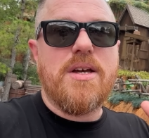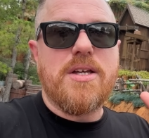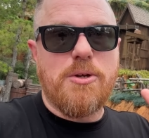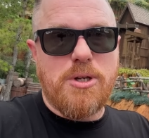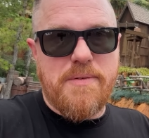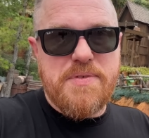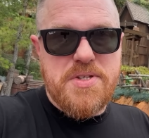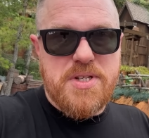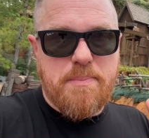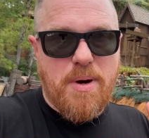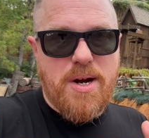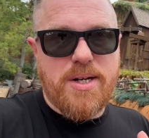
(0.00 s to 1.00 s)
you love Disney
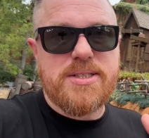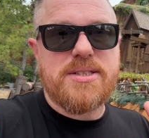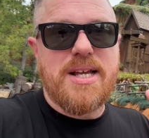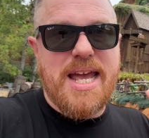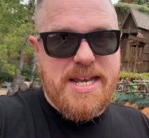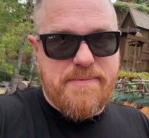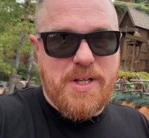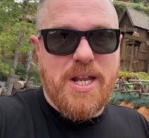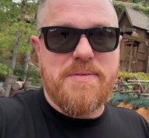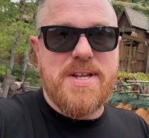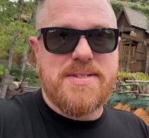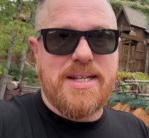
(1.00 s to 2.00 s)
parks and if you
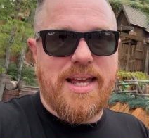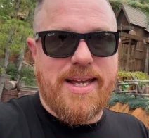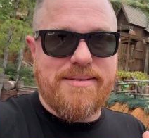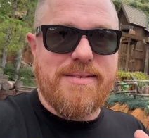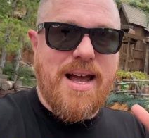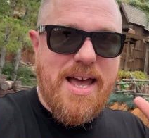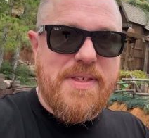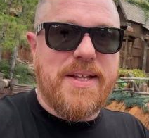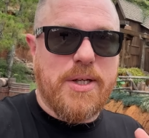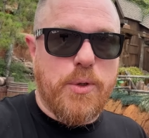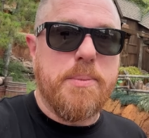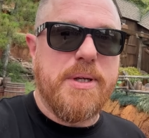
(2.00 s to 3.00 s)
love Disneyland, I think
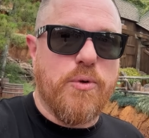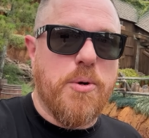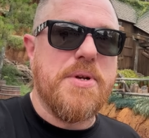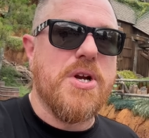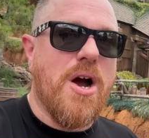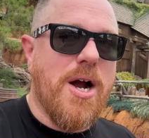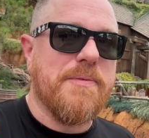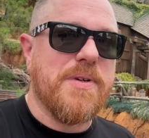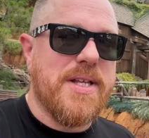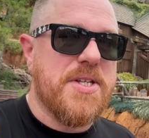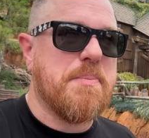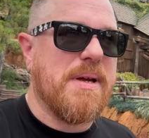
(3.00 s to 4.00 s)
there will be room in your heart for
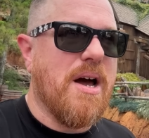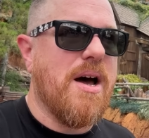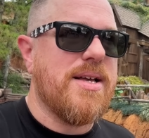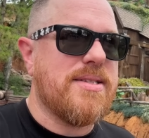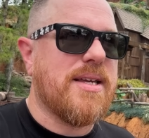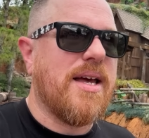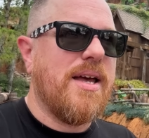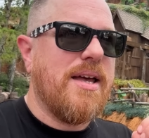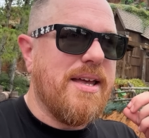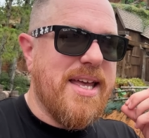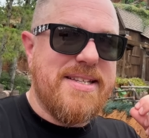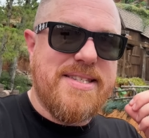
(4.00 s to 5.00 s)
this because
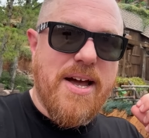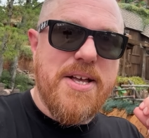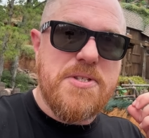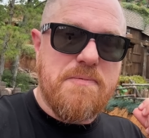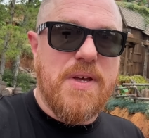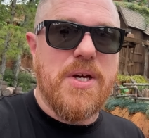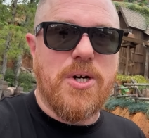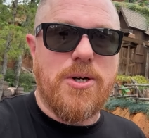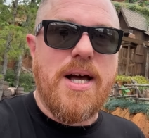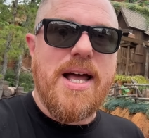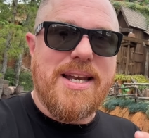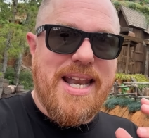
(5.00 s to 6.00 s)
it does feel
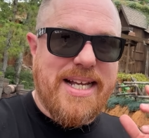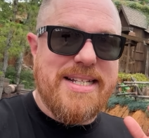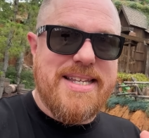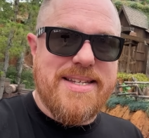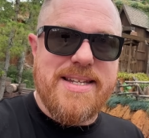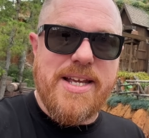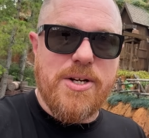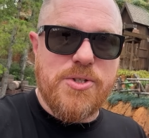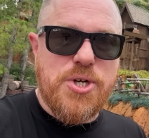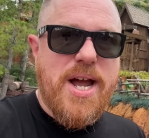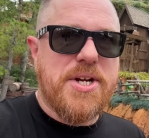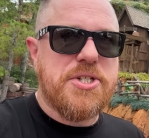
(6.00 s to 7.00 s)
like a Disney
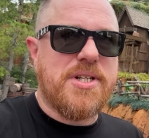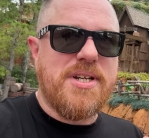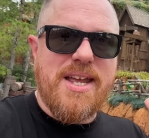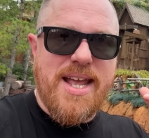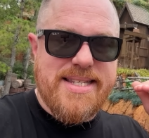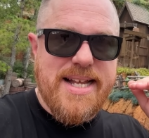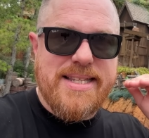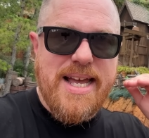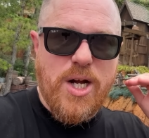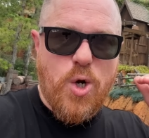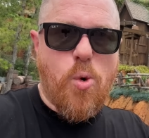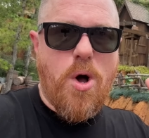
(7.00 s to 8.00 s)
attraction. It's at
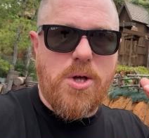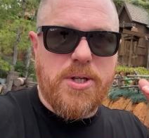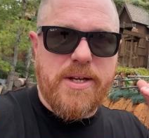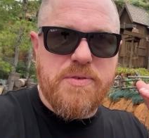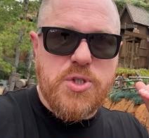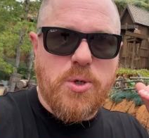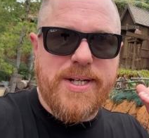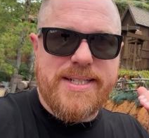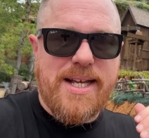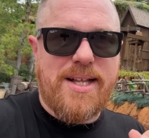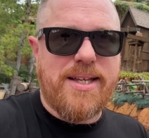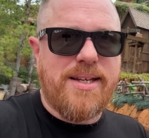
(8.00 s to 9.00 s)
that quality of
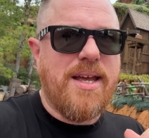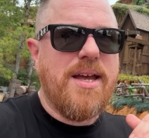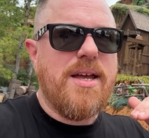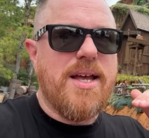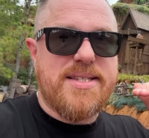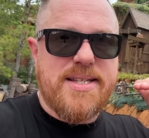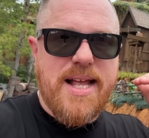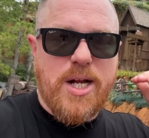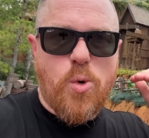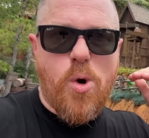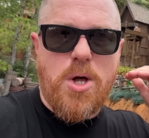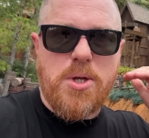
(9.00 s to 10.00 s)
storytelling. It's at that
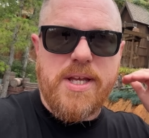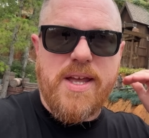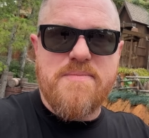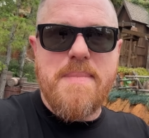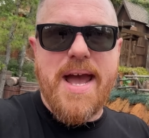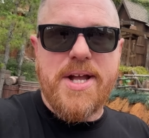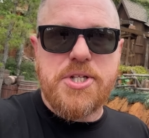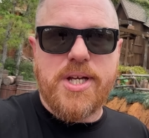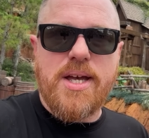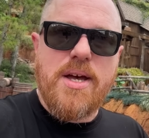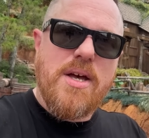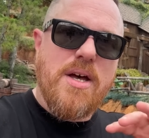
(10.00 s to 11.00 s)
quality of magic.
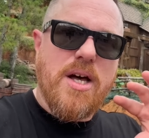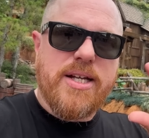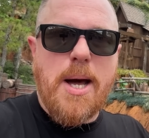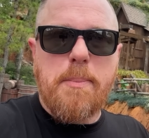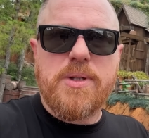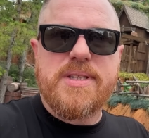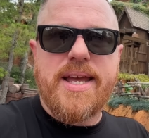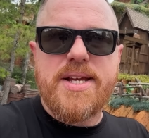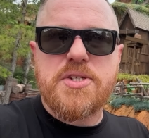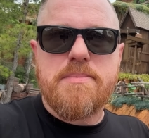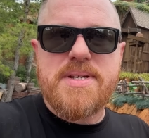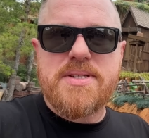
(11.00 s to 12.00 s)
A couple things
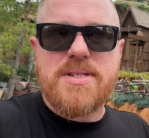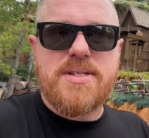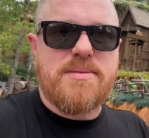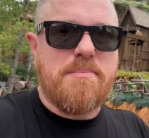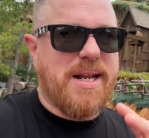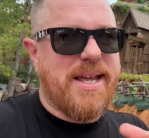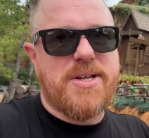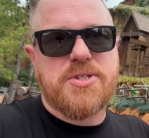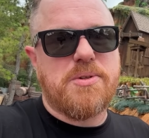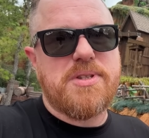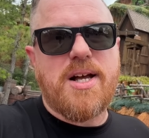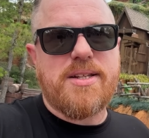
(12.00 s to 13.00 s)
are misses, but I also
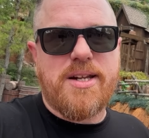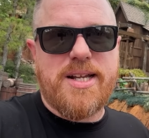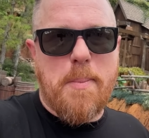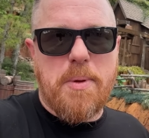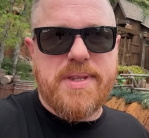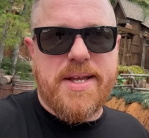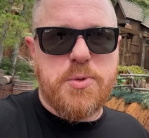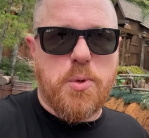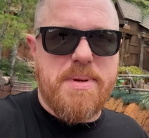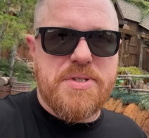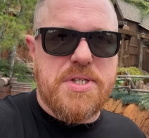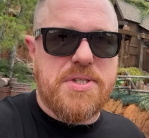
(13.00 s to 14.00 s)
thought that a couple things were
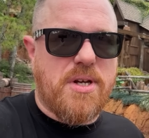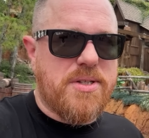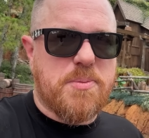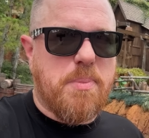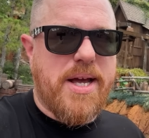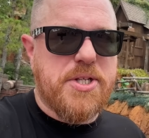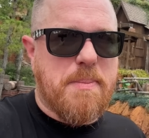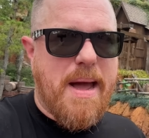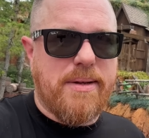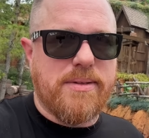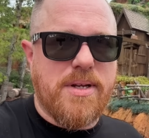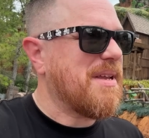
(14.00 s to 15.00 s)
misses on Splash
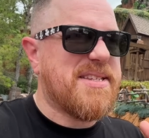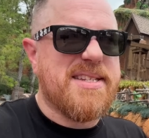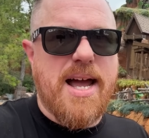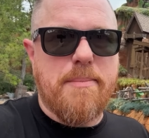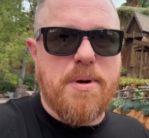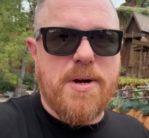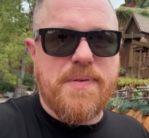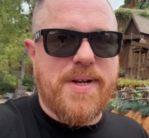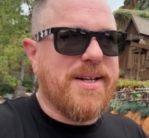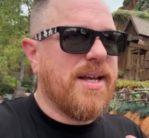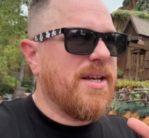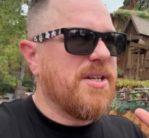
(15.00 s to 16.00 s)
Mountain. It's not perfect,
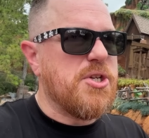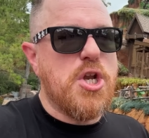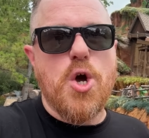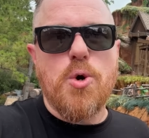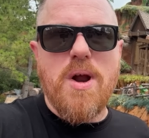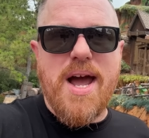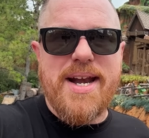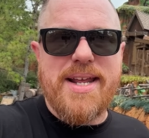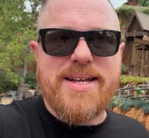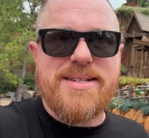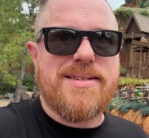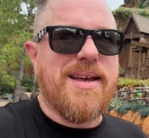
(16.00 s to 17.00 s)
no ride
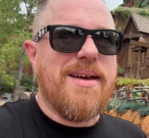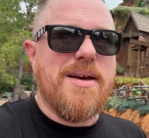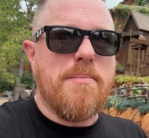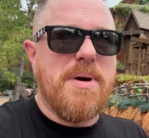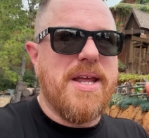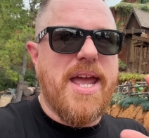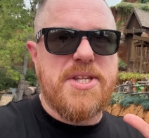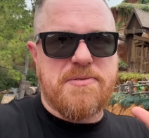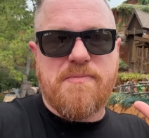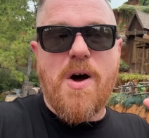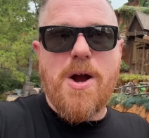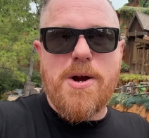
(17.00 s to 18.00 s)
is, but it's
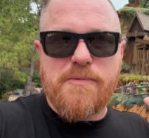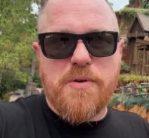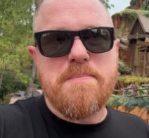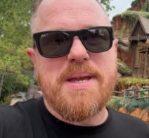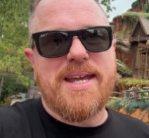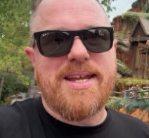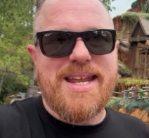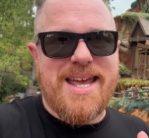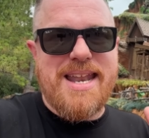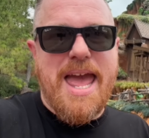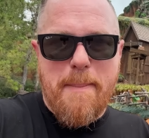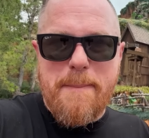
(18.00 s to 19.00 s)
far from being
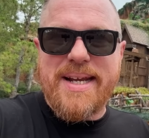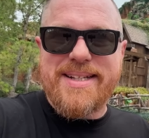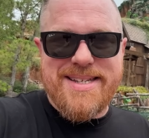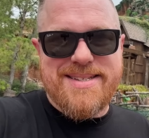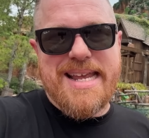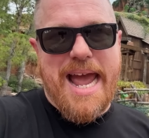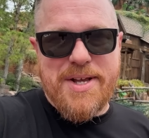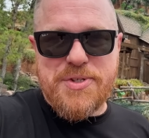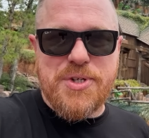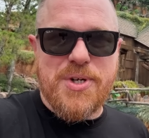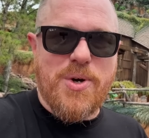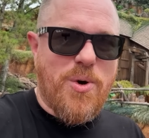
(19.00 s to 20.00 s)
an epic
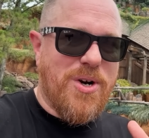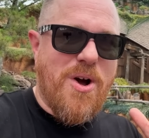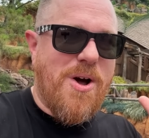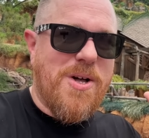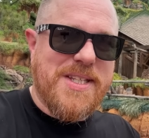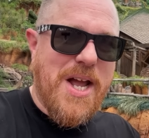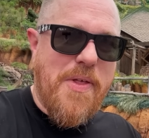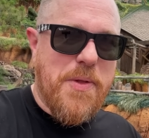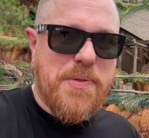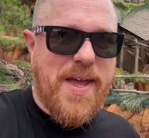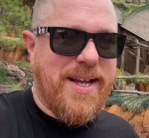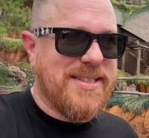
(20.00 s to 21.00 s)
disaster or all the other
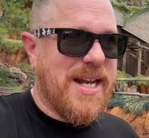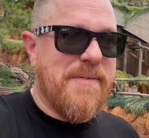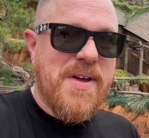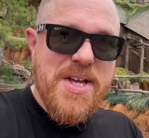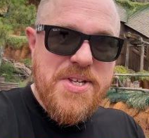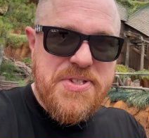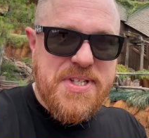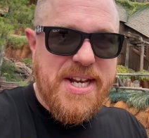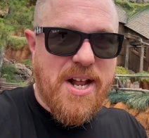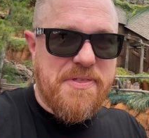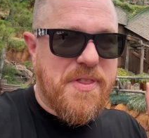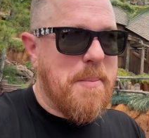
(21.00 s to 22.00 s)
things that I've seen
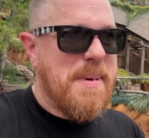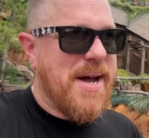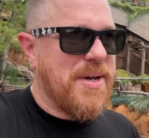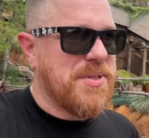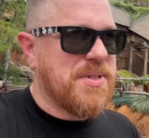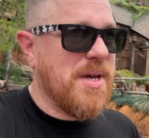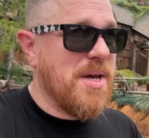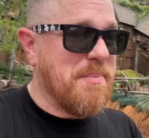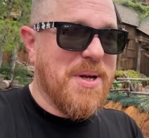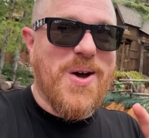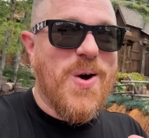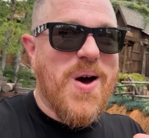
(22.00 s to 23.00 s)
on thumbnails.
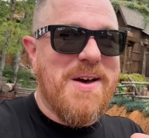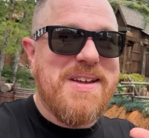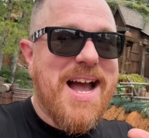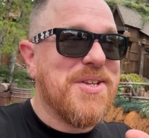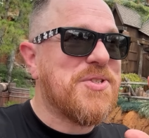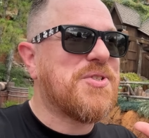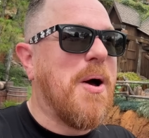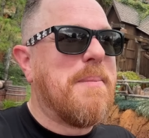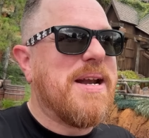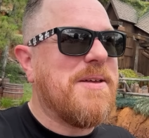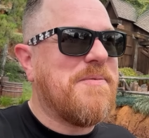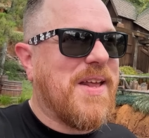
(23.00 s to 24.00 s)
But oh, I've got so
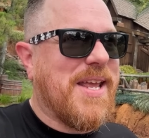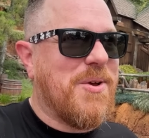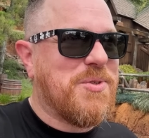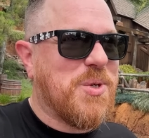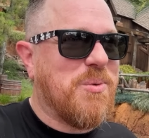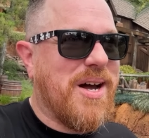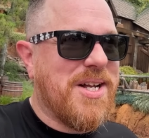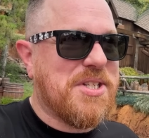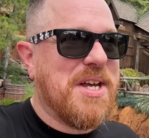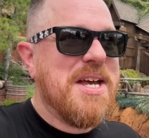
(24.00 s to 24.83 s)
many videos to watch